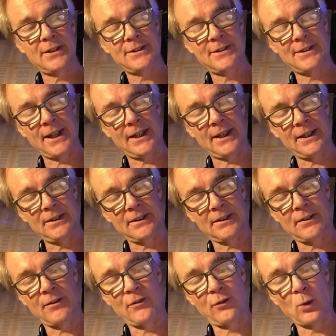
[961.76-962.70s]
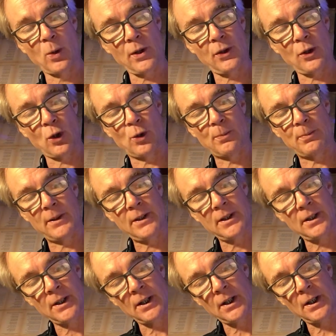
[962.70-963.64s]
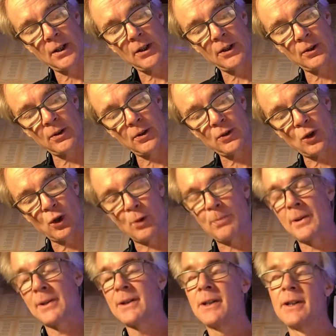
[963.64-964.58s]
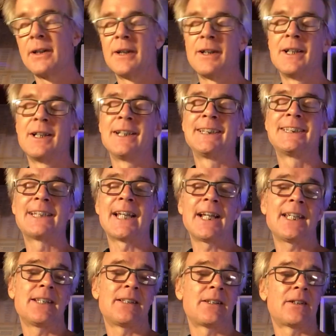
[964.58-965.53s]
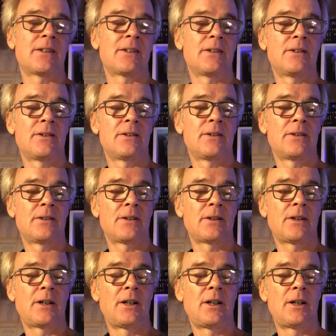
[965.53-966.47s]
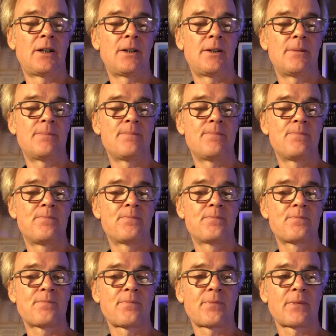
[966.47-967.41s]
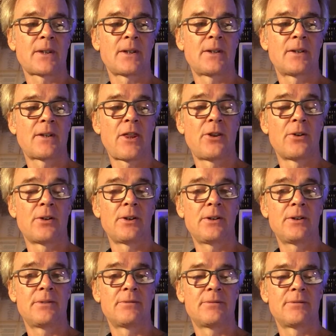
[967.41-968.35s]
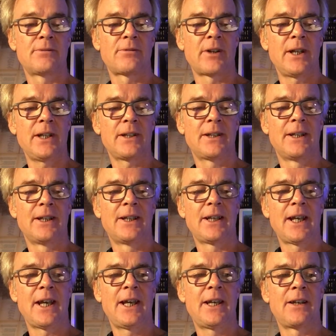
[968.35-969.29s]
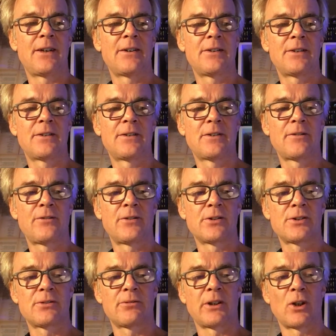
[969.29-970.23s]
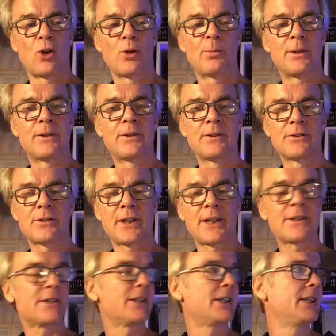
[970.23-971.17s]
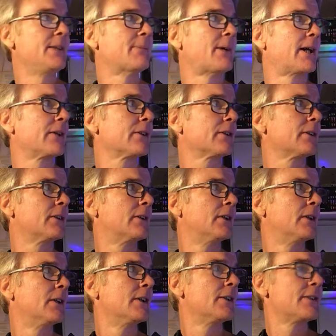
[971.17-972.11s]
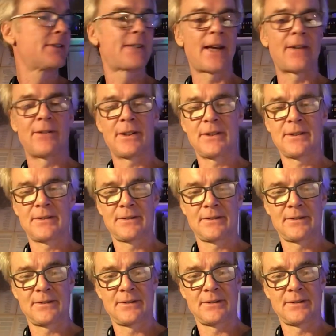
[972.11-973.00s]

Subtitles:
2nd, 4th open, 3rd open, 2nd, 3rd fret, and 1st string open. So that's an E minor 7.